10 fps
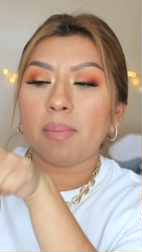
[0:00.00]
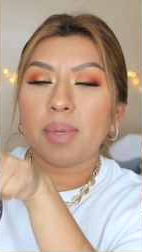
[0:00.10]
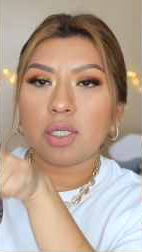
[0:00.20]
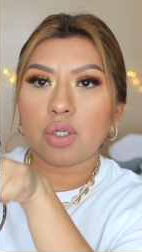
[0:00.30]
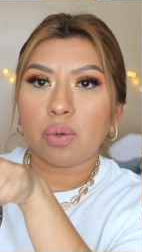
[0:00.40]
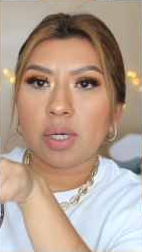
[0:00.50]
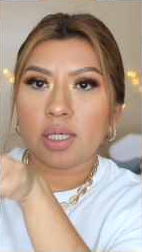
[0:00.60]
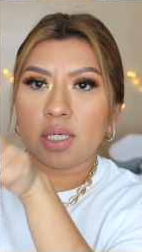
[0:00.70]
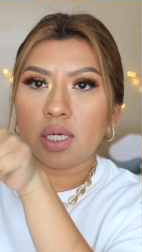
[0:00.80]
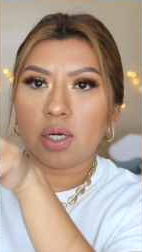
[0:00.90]
big toe right
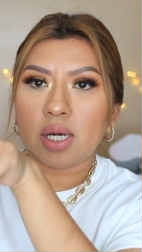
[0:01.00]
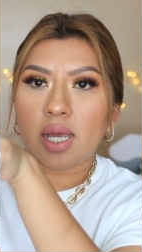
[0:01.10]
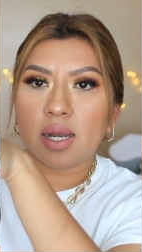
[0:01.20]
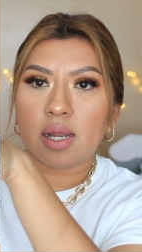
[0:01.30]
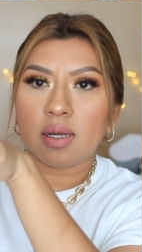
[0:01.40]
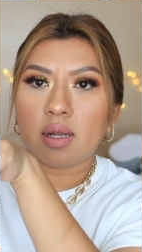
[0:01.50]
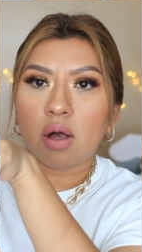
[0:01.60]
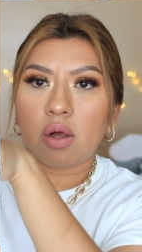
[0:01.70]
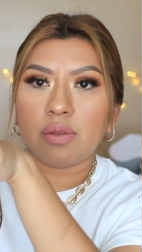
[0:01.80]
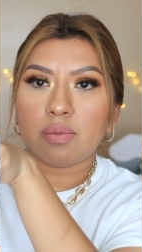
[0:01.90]
here and then
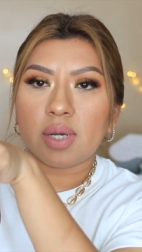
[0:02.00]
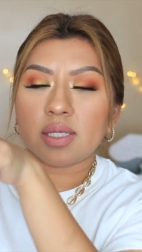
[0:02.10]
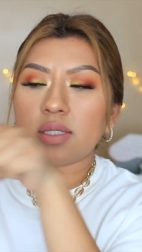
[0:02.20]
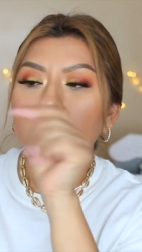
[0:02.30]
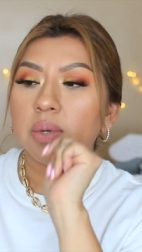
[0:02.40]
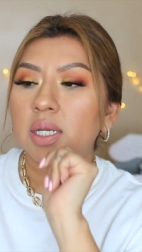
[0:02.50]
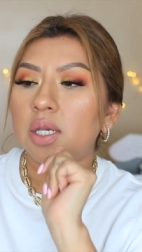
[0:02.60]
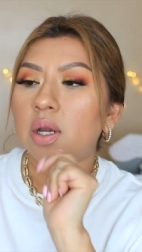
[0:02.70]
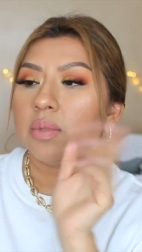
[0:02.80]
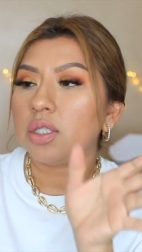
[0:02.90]
all the rest right
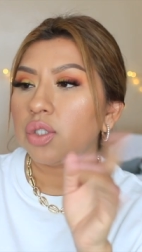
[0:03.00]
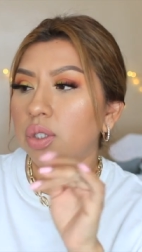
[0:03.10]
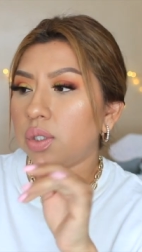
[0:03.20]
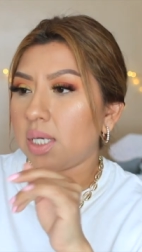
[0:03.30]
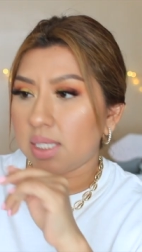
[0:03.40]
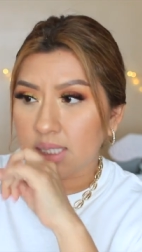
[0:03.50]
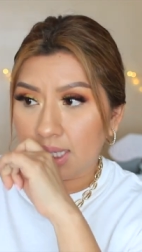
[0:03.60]
here i'm going to show you guys